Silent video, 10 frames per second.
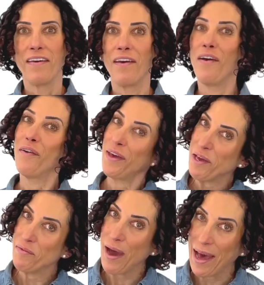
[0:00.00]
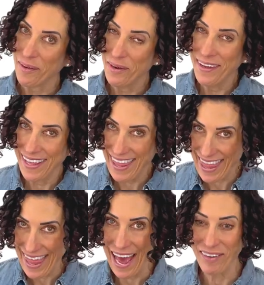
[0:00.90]
Okay, well,
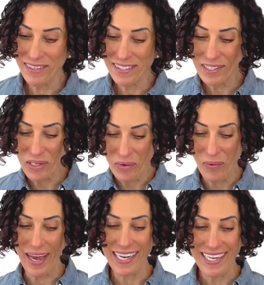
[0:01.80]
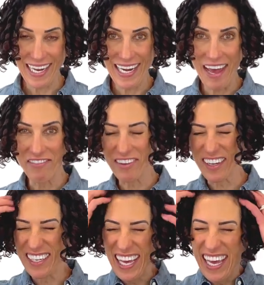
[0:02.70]
that was quite an
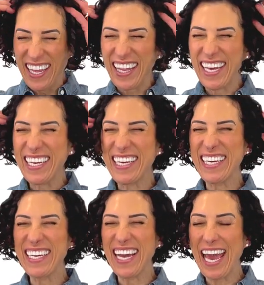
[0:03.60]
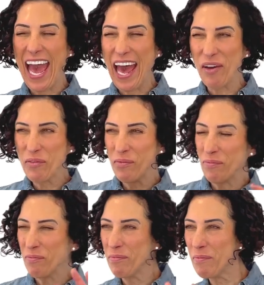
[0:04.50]
effort. Like
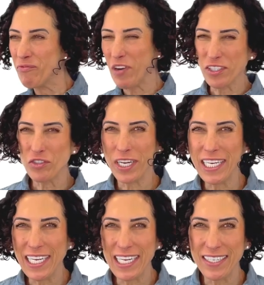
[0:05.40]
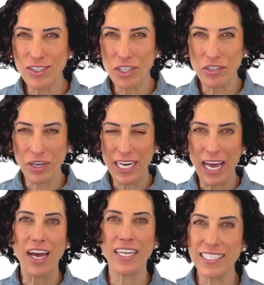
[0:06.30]
how frustrating it is to try
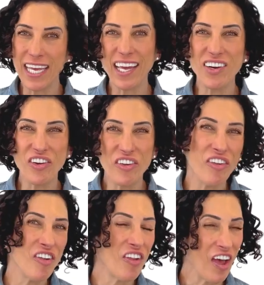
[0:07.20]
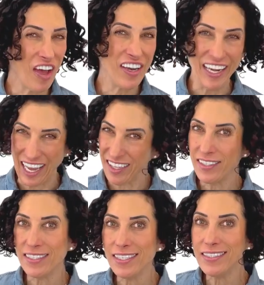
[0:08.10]
to untangle
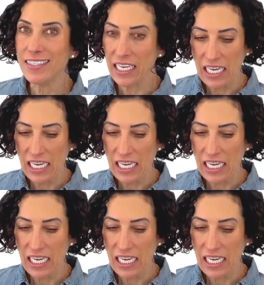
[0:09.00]
necklaces.